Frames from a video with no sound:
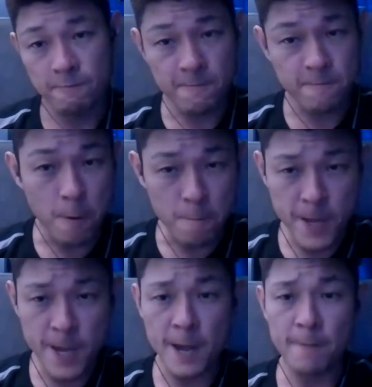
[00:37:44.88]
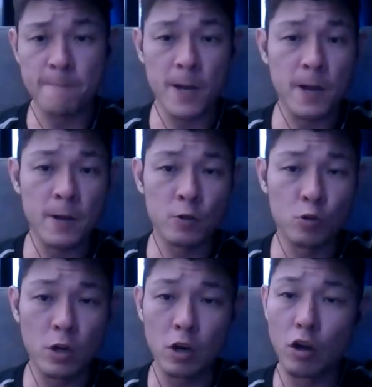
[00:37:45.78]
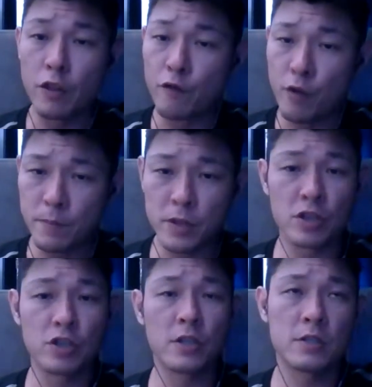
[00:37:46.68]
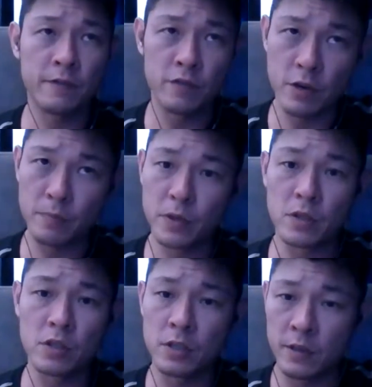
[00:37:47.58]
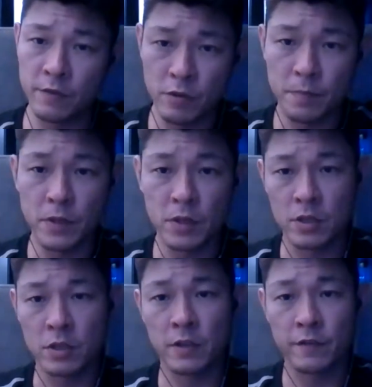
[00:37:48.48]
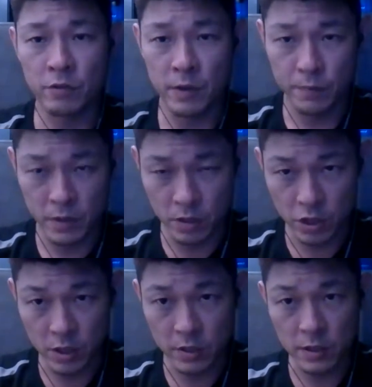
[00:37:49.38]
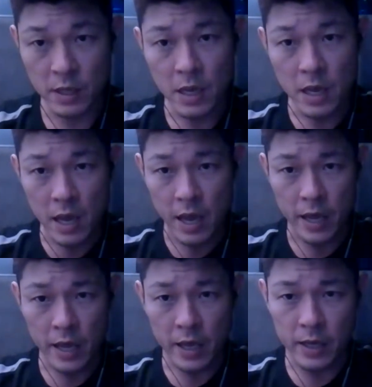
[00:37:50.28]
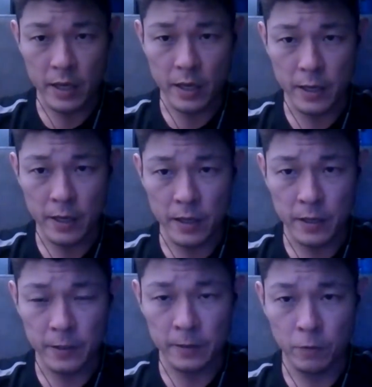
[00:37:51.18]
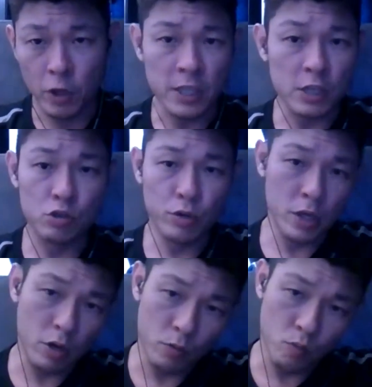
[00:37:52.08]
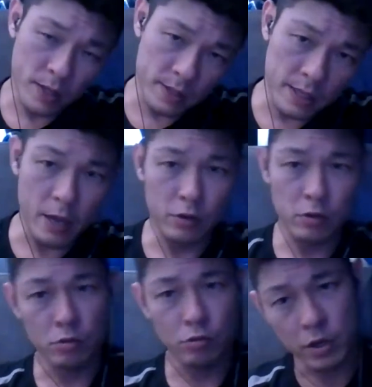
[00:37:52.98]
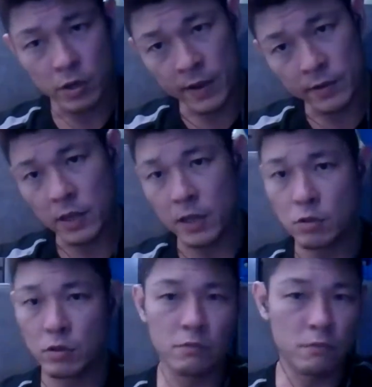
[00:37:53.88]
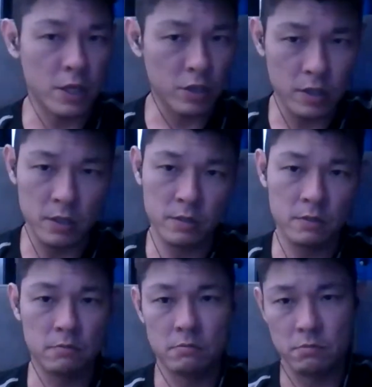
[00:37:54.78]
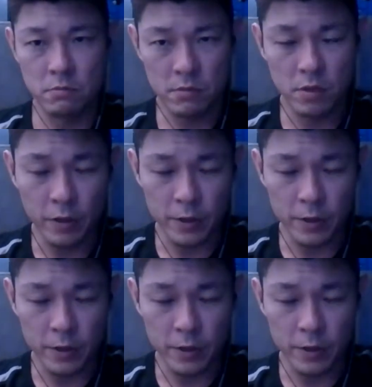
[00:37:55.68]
for me, I do a lot of repetitions after repetitions after repetitions after repetitions, and not just doing on one side, also doing on the left side. So you imagine it's not